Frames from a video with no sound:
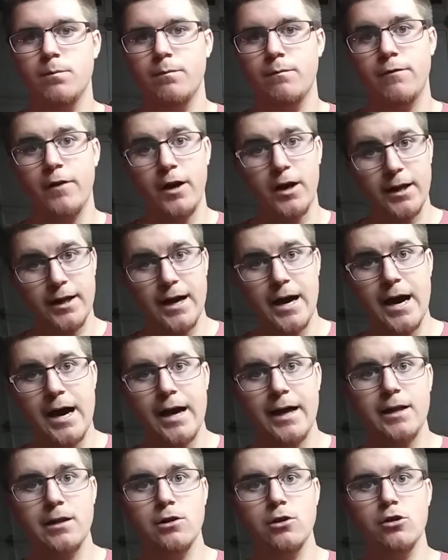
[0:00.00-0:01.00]
fairly
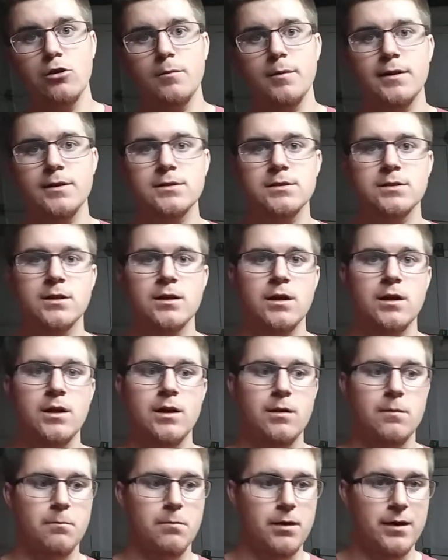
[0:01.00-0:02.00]
high in lumens,
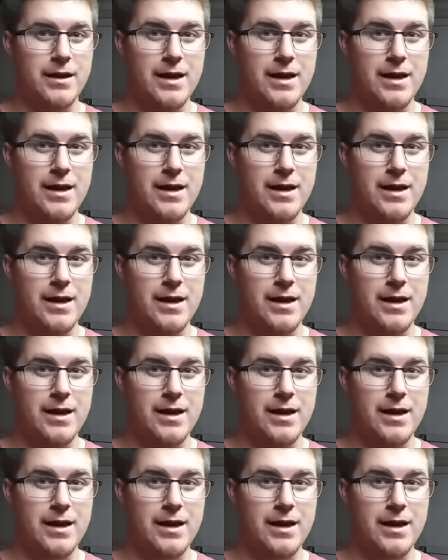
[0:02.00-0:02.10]
but